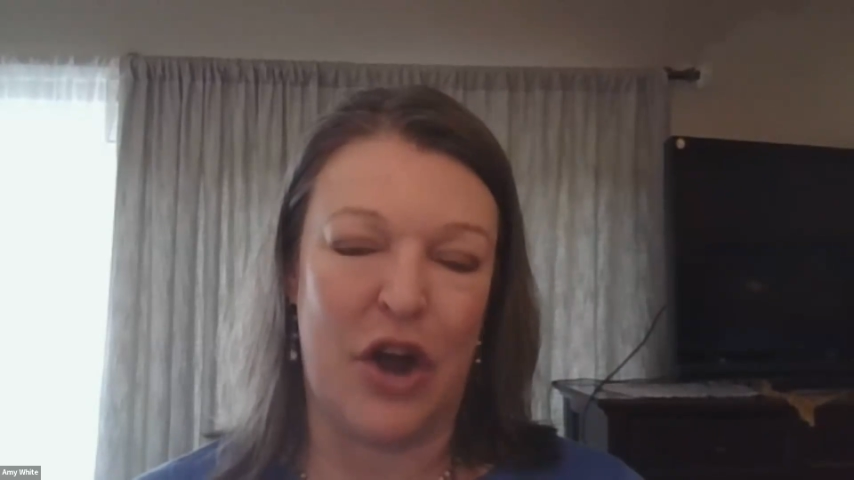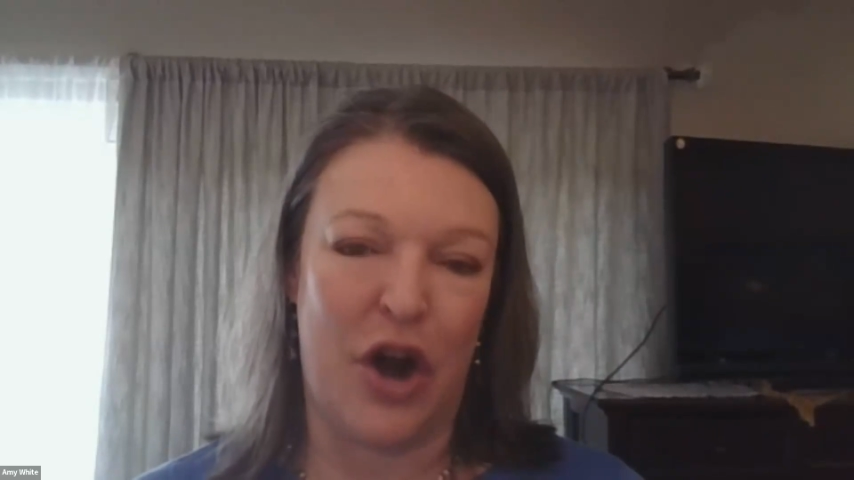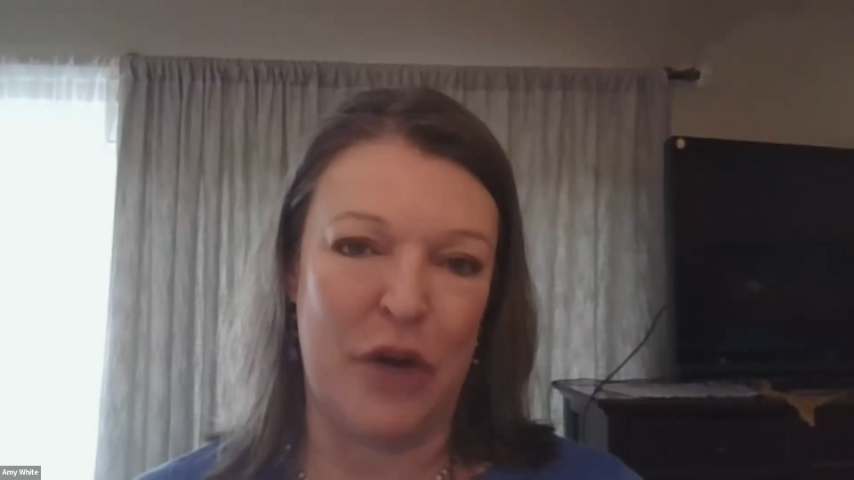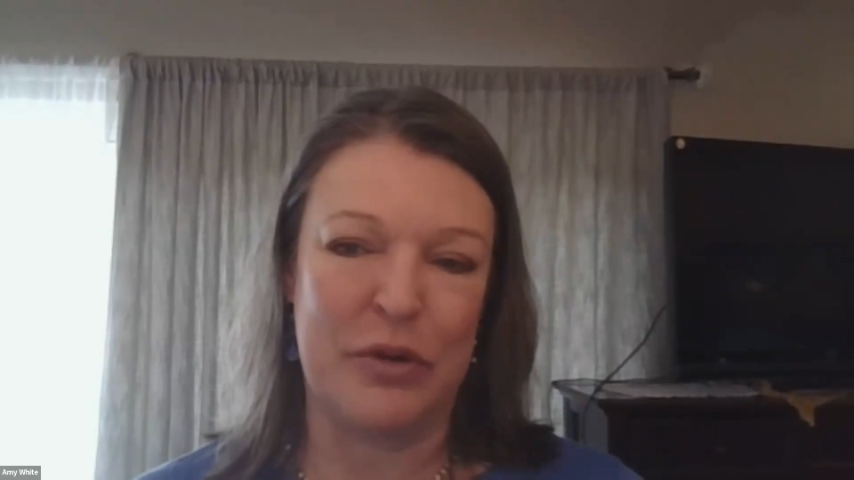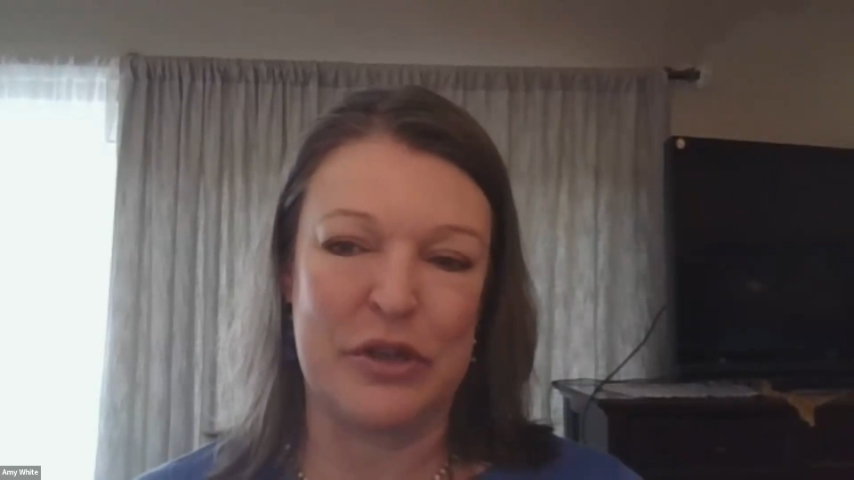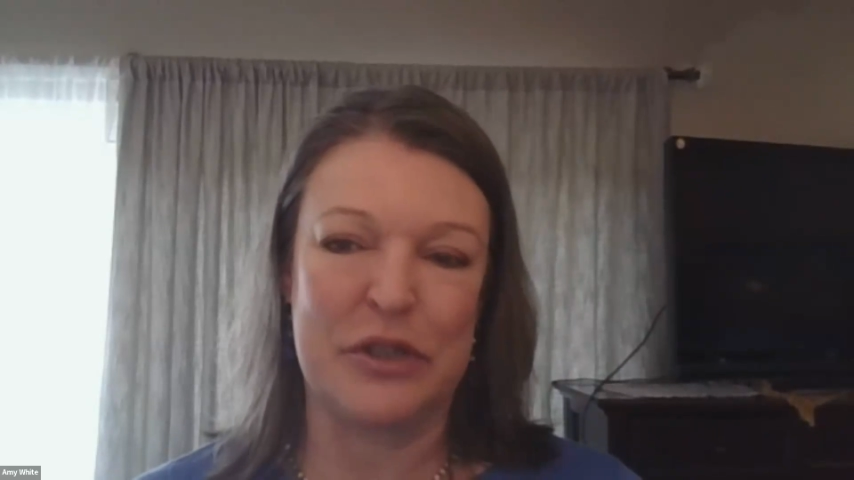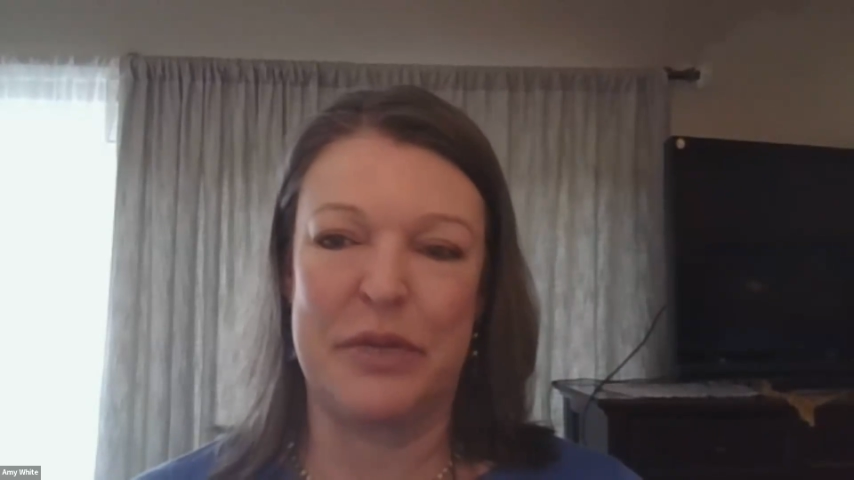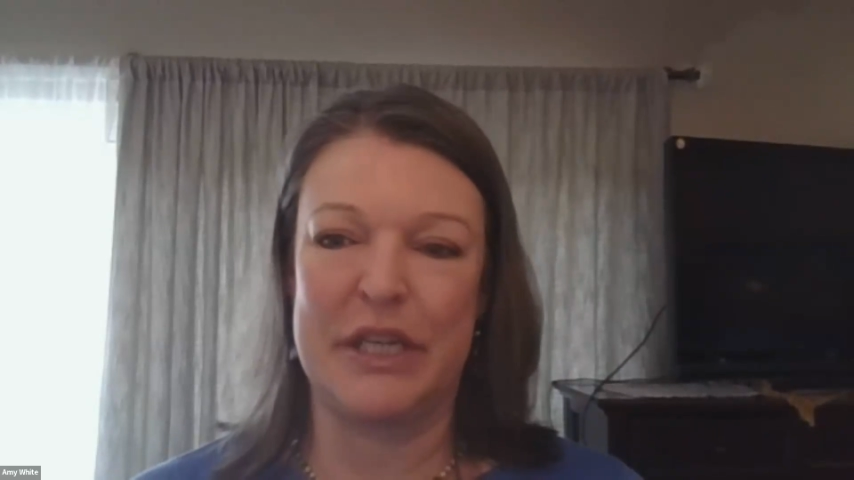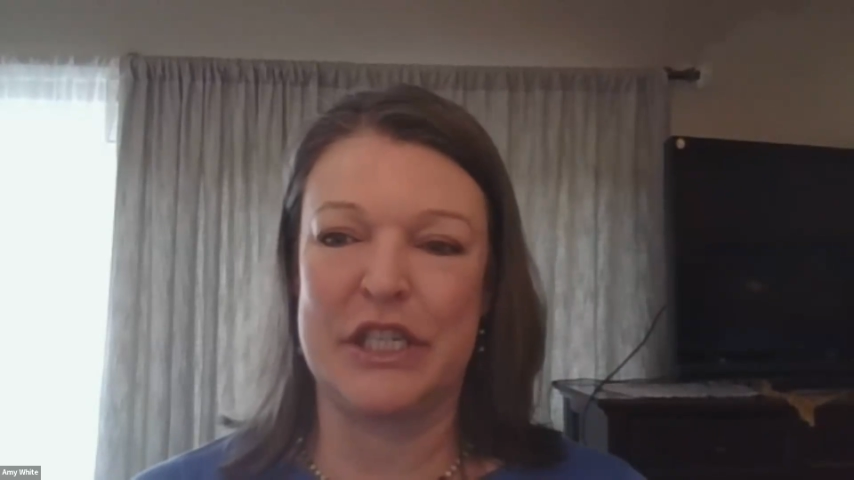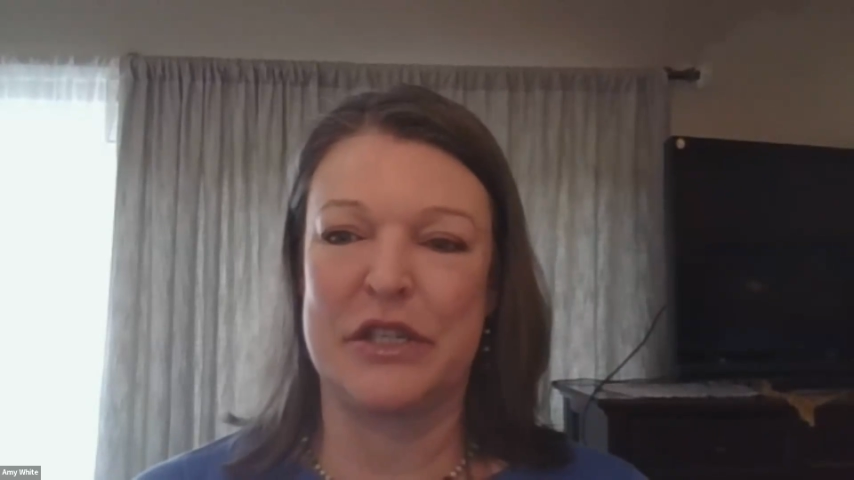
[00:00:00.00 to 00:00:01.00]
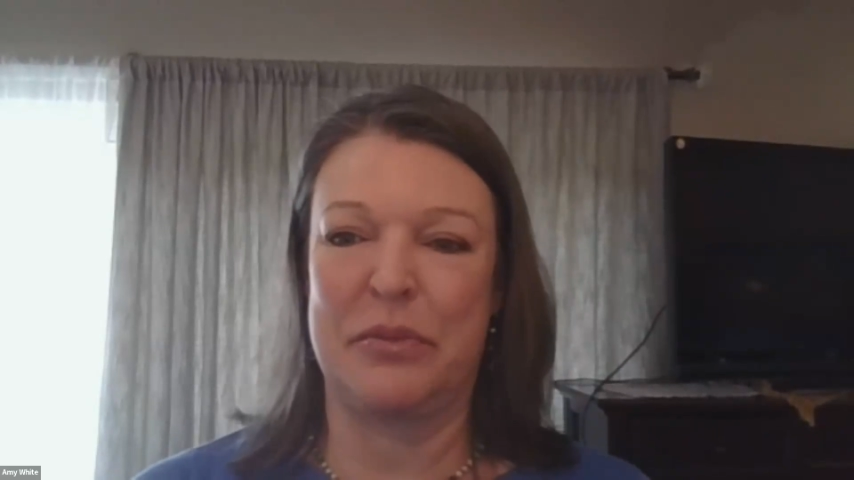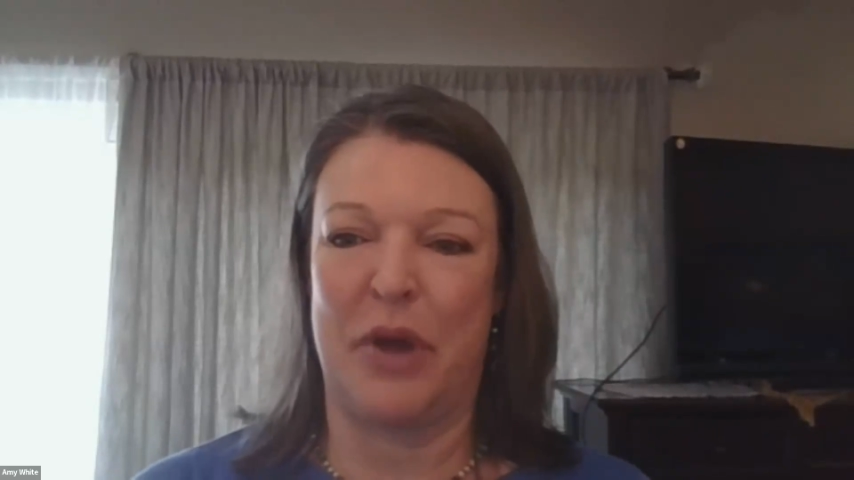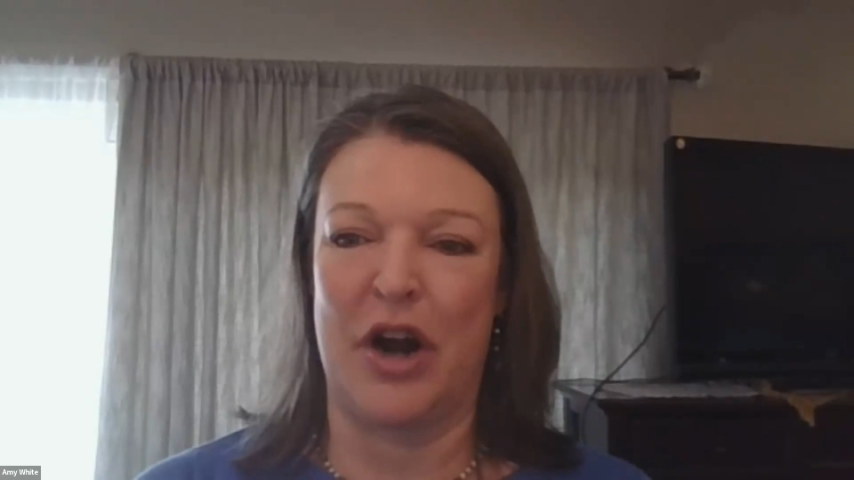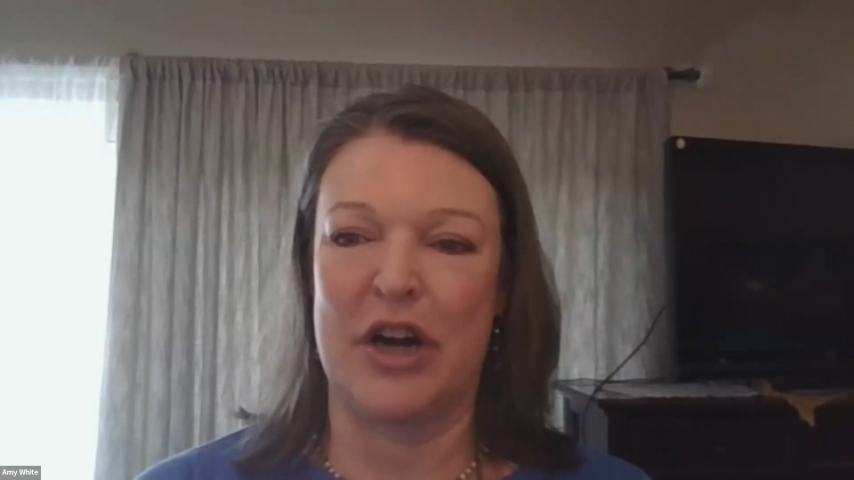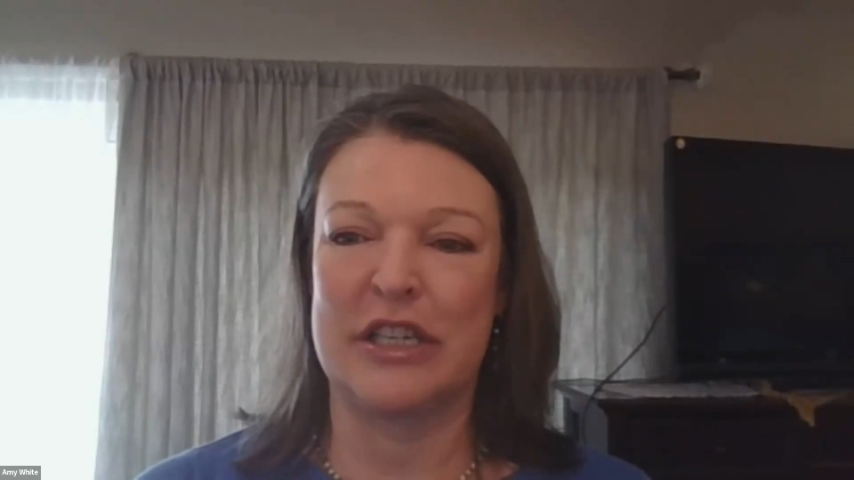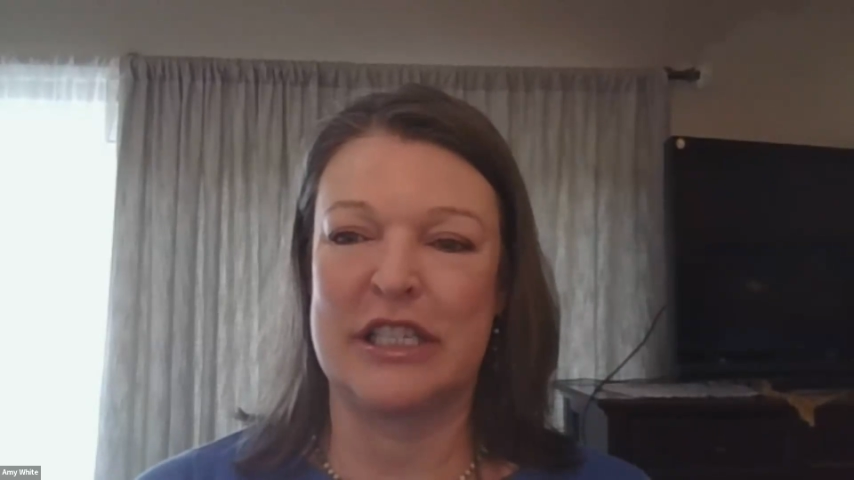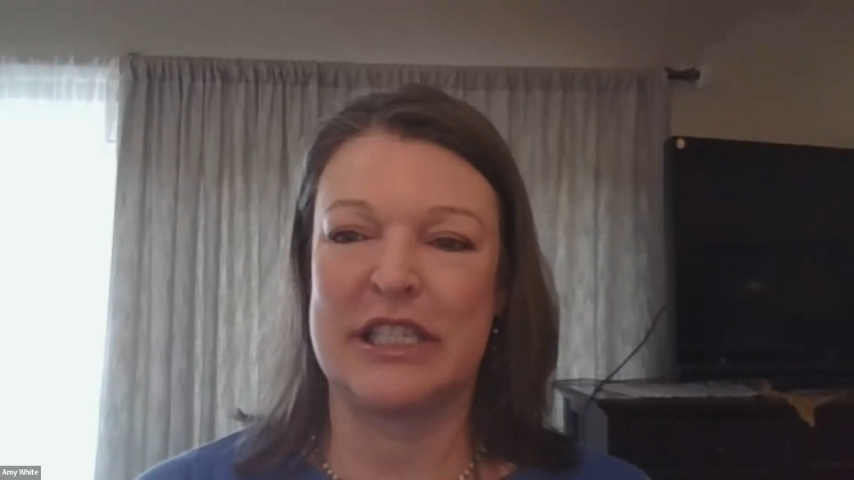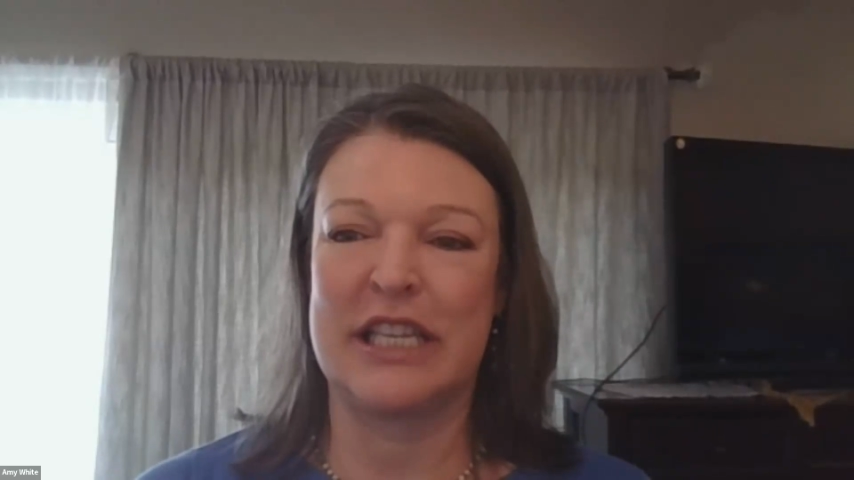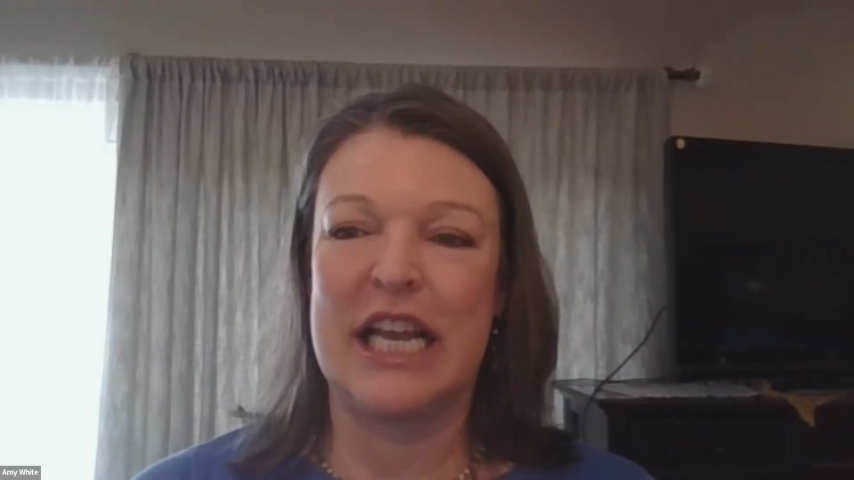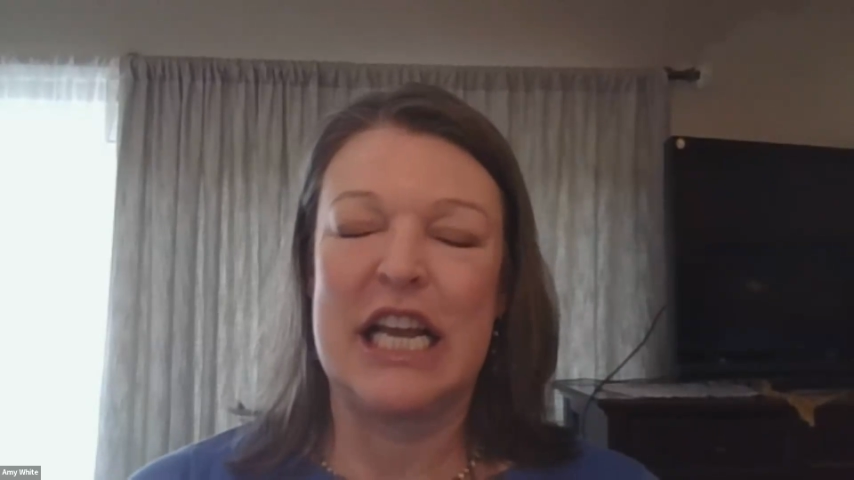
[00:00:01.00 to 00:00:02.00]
Harbors, Beaches, and Parks.